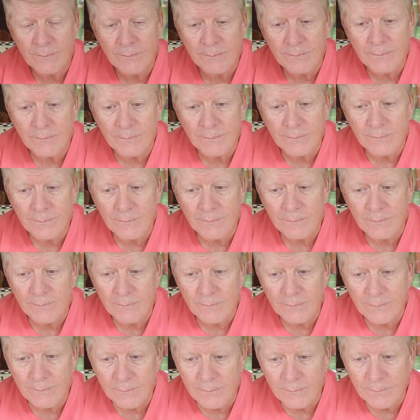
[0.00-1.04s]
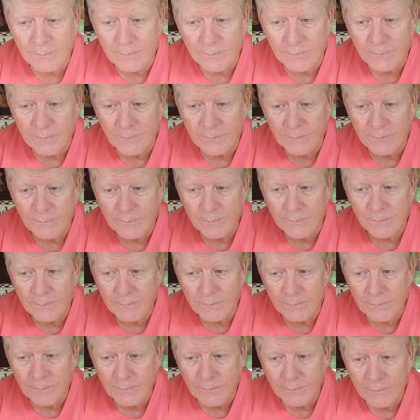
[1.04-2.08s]

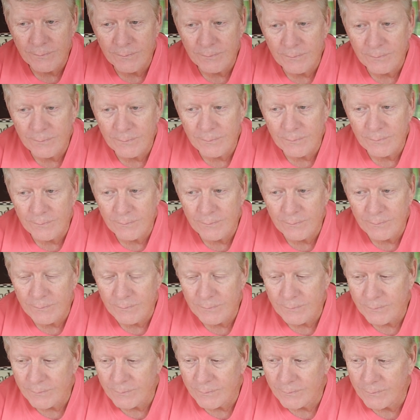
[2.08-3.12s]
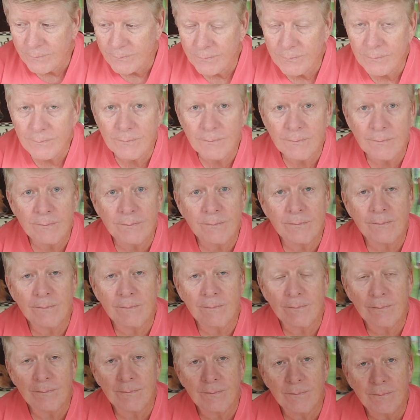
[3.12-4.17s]

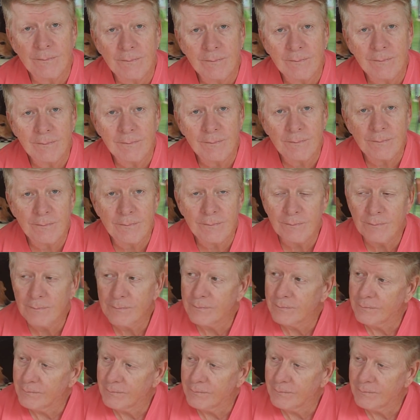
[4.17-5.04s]
No words are spoken by the person on screen.